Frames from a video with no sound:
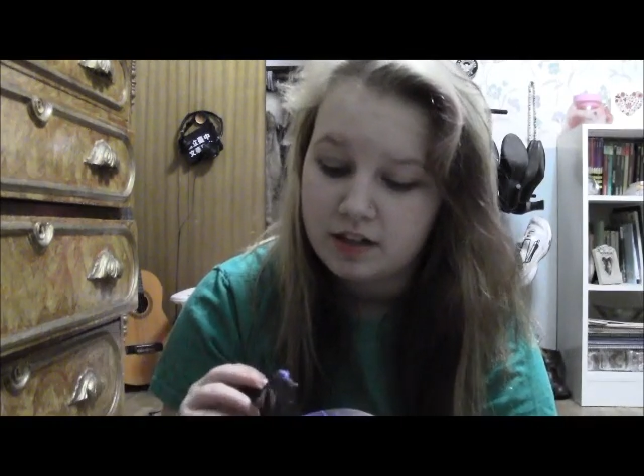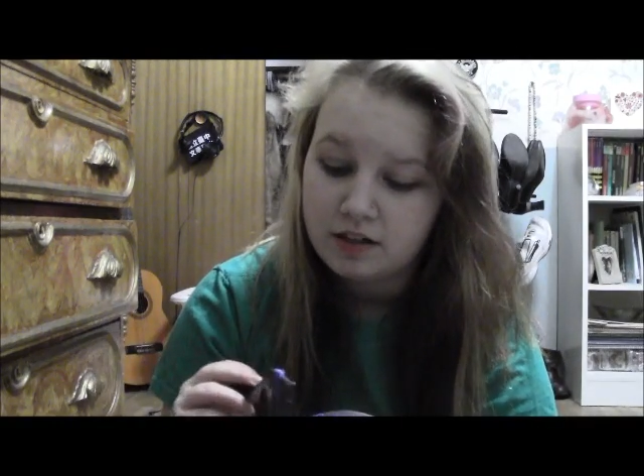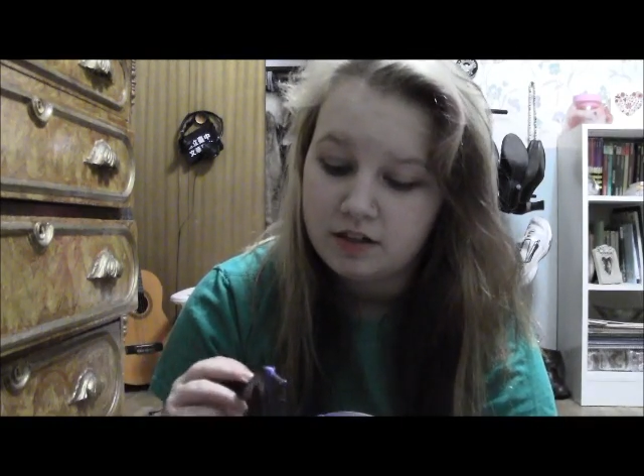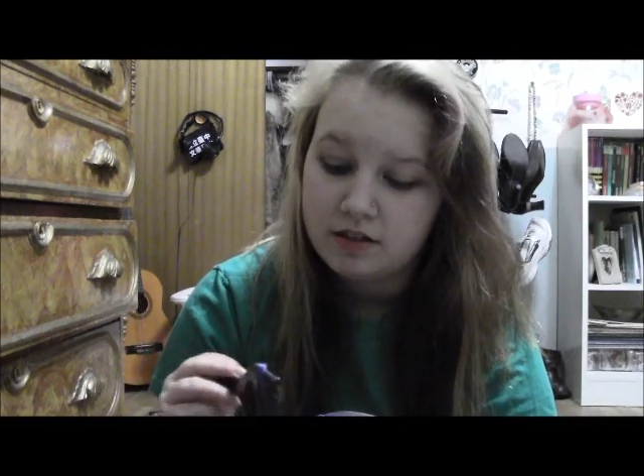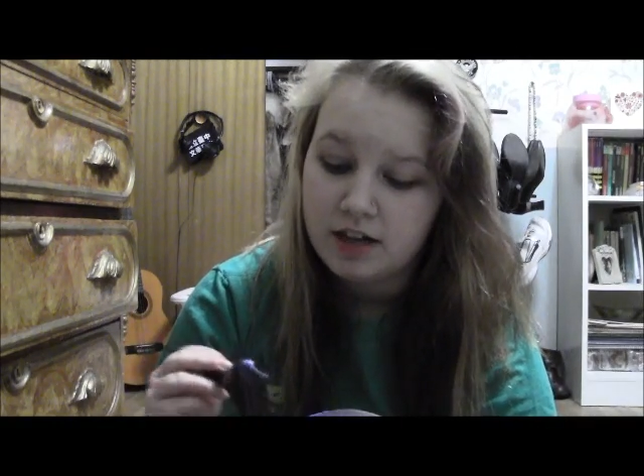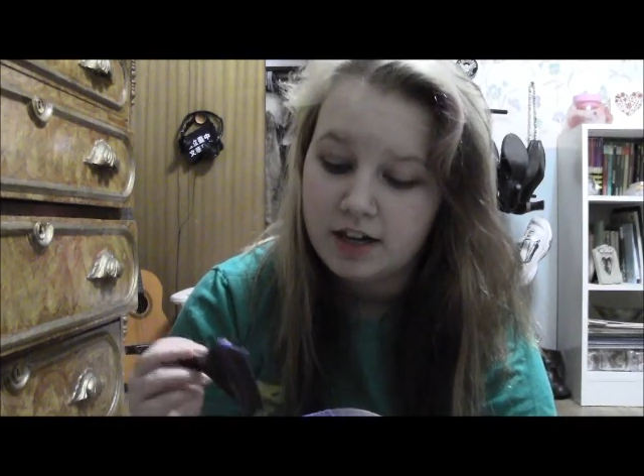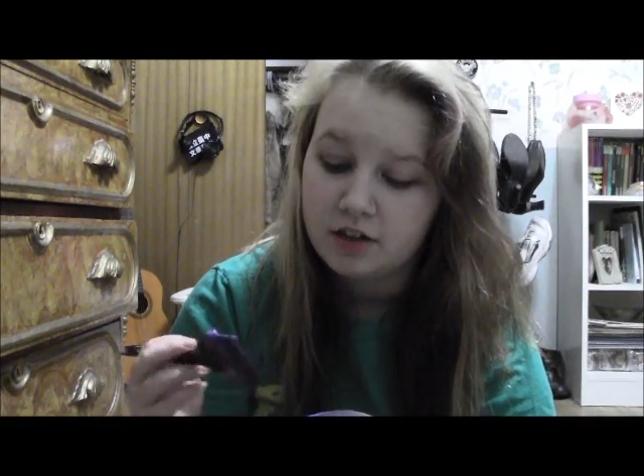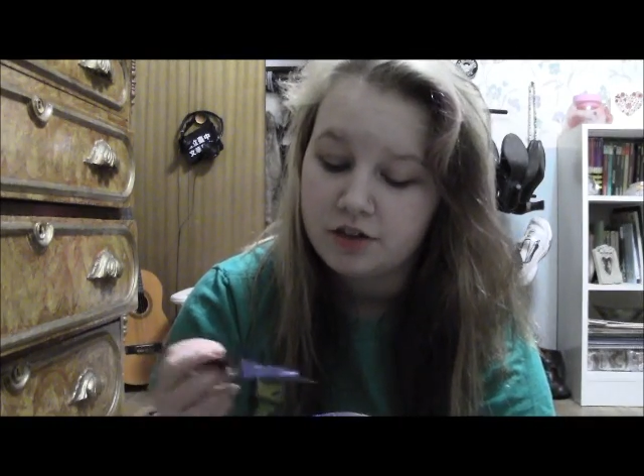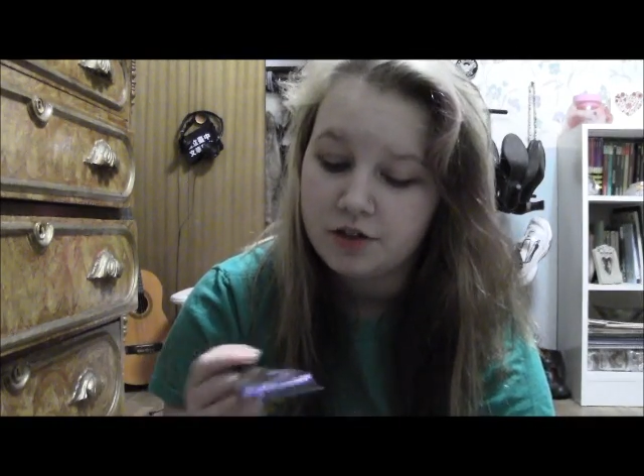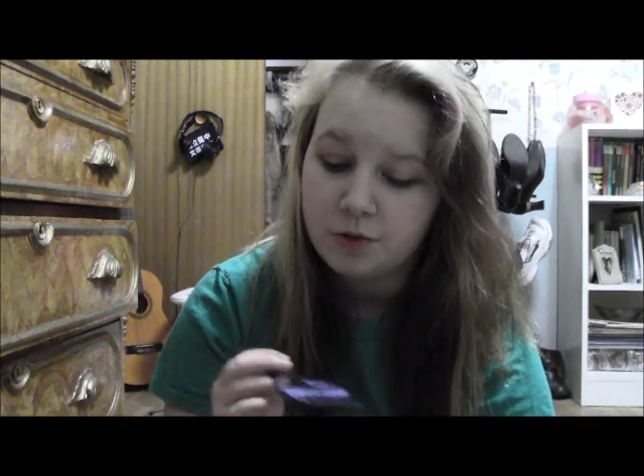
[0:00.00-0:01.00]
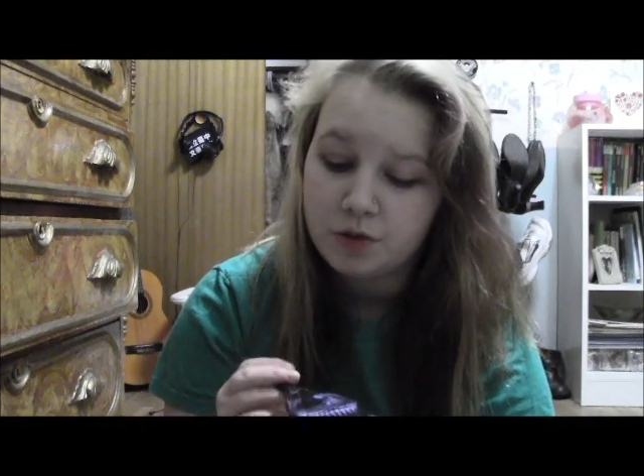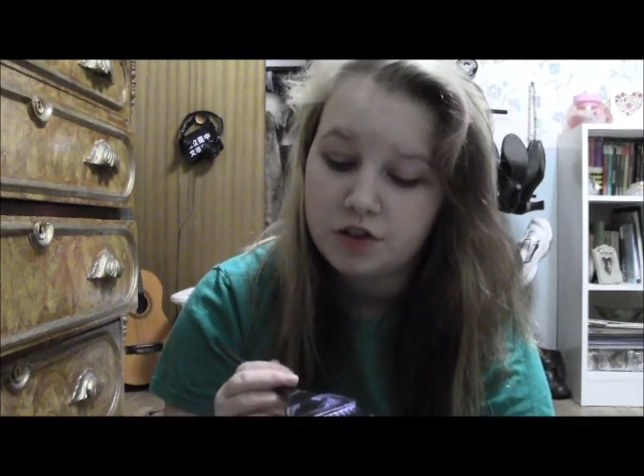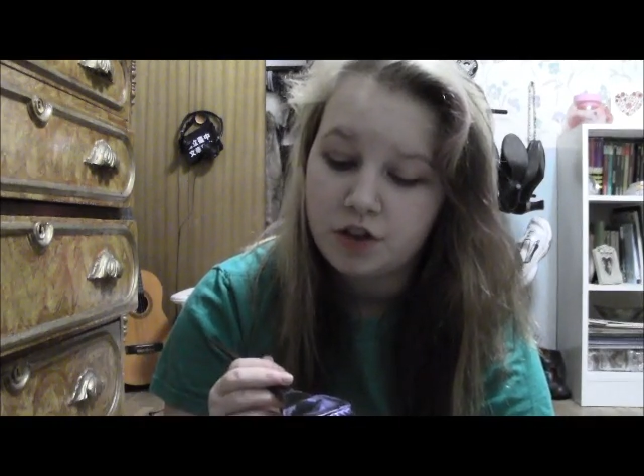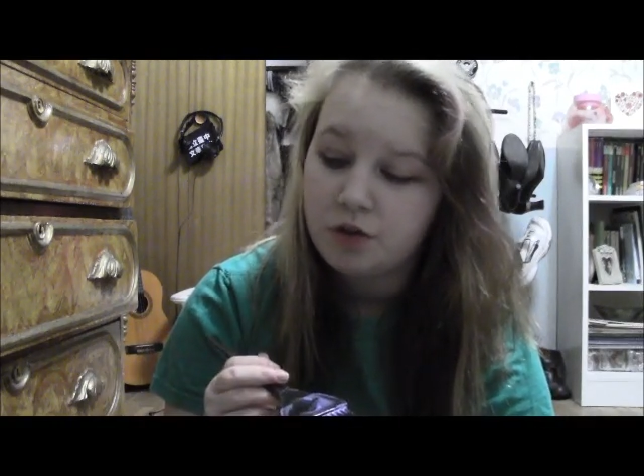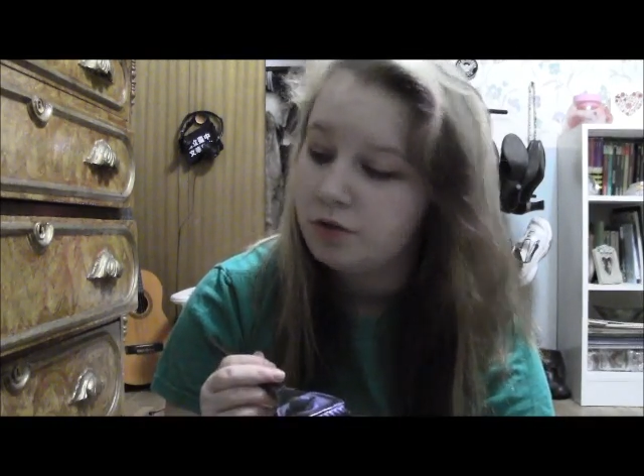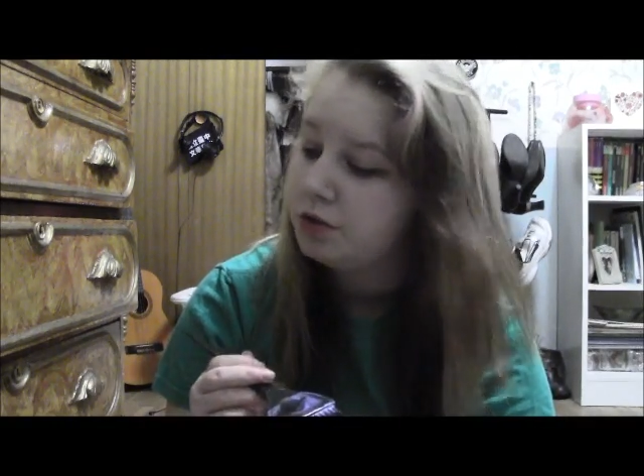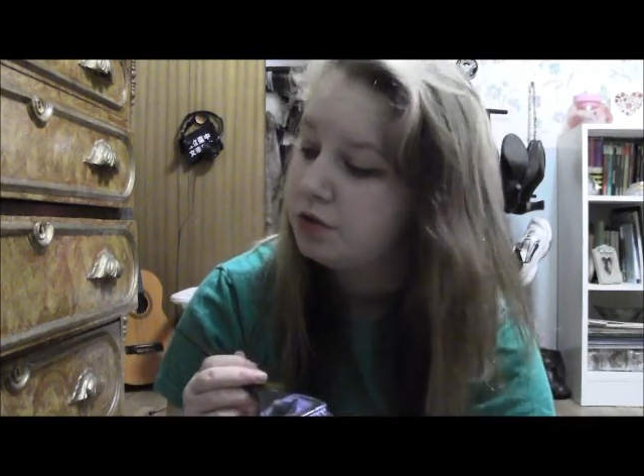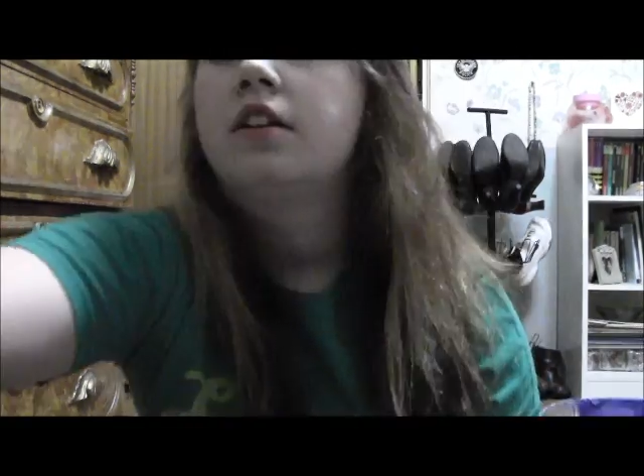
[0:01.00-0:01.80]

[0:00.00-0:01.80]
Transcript: a day or two, so.